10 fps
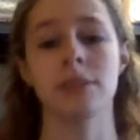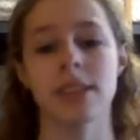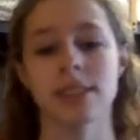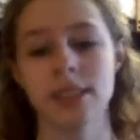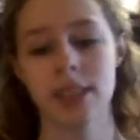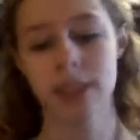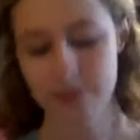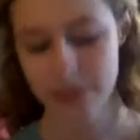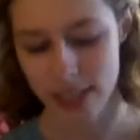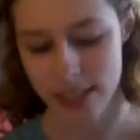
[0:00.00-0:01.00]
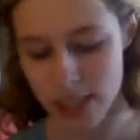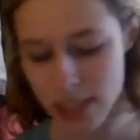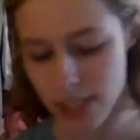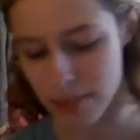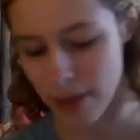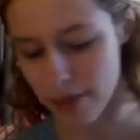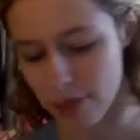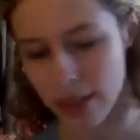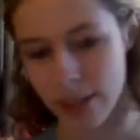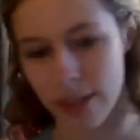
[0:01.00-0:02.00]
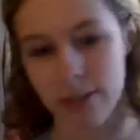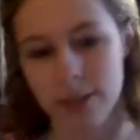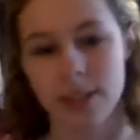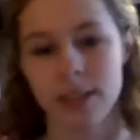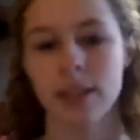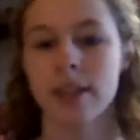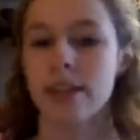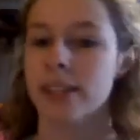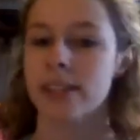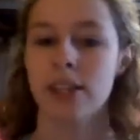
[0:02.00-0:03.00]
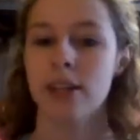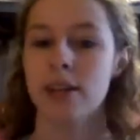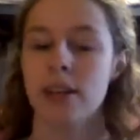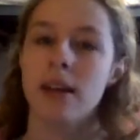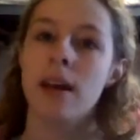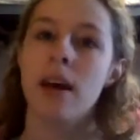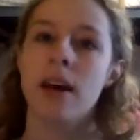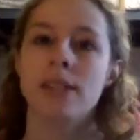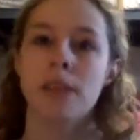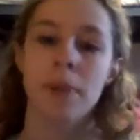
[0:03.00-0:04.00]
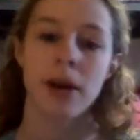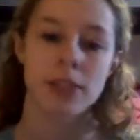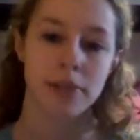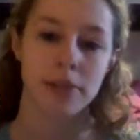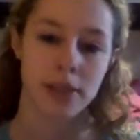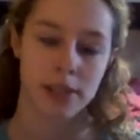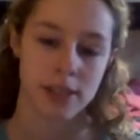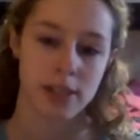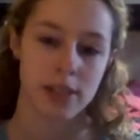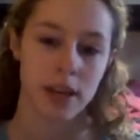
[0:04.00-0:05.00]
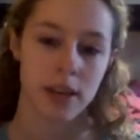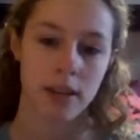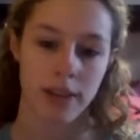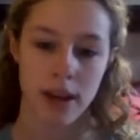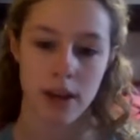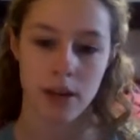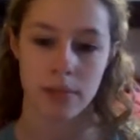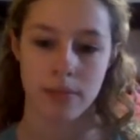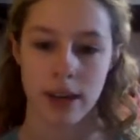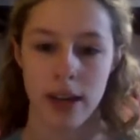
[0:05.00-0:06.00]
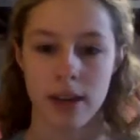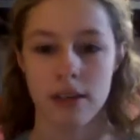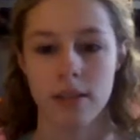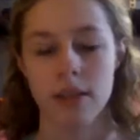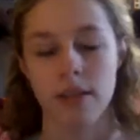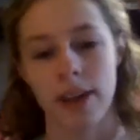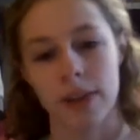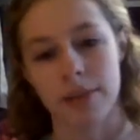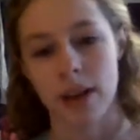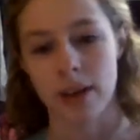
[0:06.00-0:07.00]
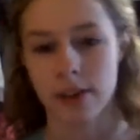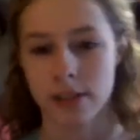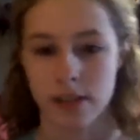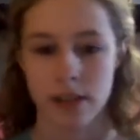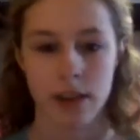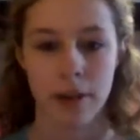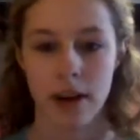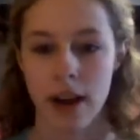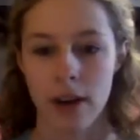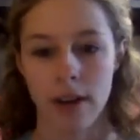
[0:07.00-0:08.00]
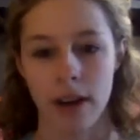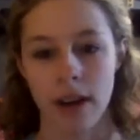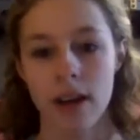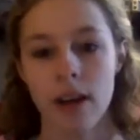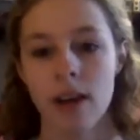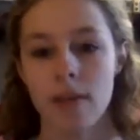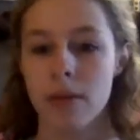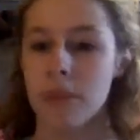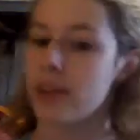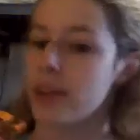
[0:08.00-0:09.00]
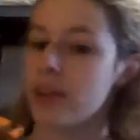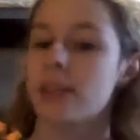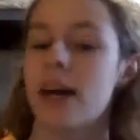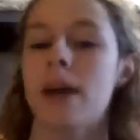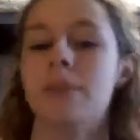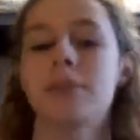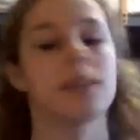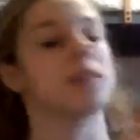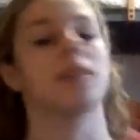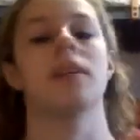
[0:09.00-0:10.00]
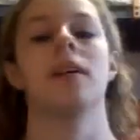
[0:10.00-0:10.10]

because it's such a good metaphor. Like, if you listen to the lyrics, some parts could be Christine talking to the Phantom, and the Phantom talking to Christine about how they remember the good times, and,